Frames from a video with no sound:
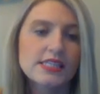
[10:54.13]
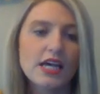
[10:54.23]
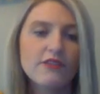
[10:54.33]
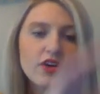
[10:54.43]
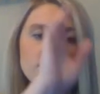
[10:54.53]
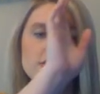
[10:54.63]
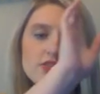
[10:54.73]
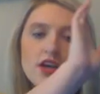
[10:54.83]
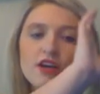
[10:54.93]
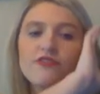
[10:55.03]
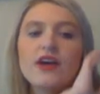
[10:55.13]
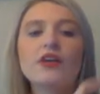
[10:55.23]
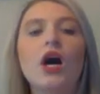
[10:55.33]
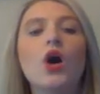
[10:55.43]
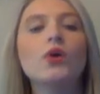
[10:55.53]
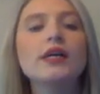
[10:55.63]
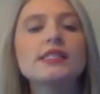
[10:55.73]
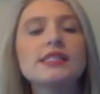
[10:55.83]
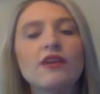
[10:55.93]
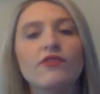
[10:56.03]
some fossils are found whole
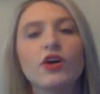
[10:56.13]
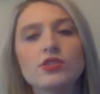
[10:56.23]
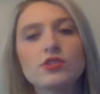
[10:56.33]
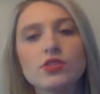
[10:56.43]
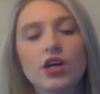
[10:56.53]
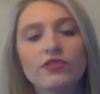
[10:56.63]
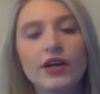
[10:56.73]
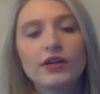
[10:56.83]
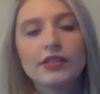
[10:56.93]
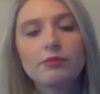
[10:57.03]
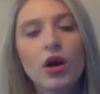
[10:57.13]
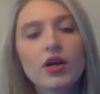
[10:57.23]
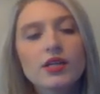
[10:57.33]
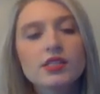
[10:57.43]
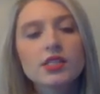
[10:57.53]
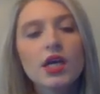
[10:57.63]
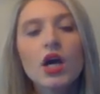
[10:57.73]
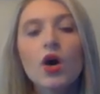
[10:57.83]
and some fossils are found in parts.